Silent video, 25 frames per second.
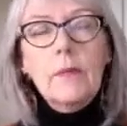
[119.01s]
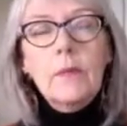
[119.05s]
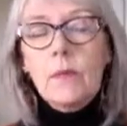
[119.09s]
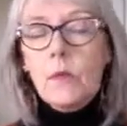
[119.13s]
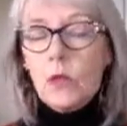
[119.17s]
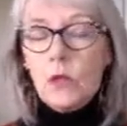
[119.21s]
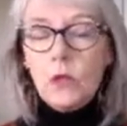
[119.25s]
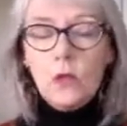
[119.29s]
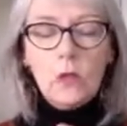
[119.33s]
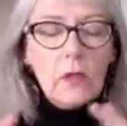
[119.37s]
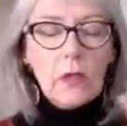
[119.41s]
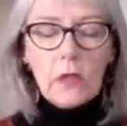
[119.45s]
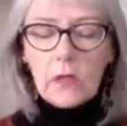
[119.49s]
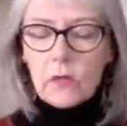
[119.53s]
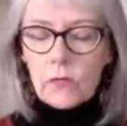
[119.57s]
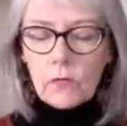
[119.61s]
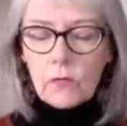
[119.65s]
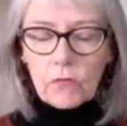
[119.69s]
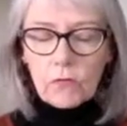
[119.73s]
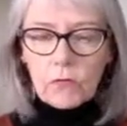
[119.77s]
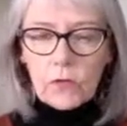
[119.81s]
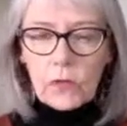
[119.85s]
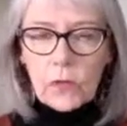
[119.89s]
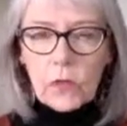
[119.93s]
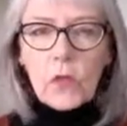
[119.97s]
You can
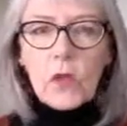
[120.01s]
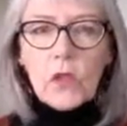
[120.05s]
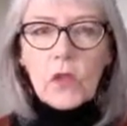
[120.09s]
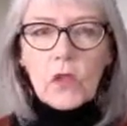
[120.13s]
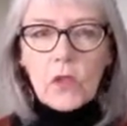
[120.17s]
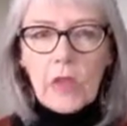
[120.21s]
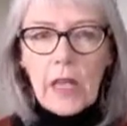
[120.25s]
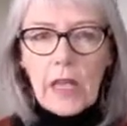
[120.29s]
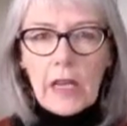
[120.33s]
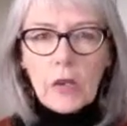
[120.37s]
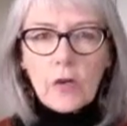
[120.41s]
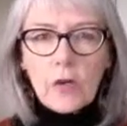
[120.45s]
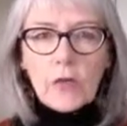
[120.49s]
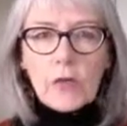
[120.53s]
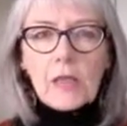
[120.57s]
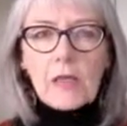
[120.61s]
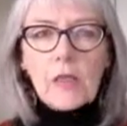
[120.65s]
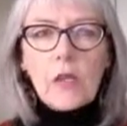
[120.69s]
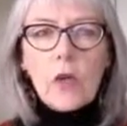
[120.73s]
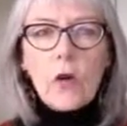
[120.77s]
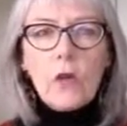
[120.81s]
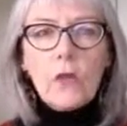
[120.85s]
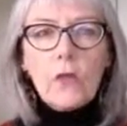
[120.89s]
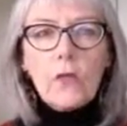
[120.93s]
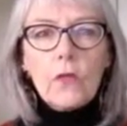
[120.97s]
research that
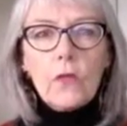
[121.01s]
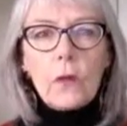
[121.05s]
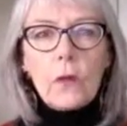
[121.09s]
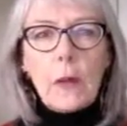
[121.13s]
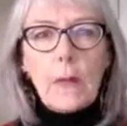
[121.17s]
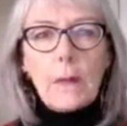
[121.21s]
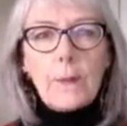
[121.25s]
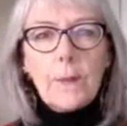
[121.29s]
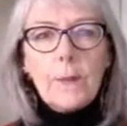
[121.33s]
yourself.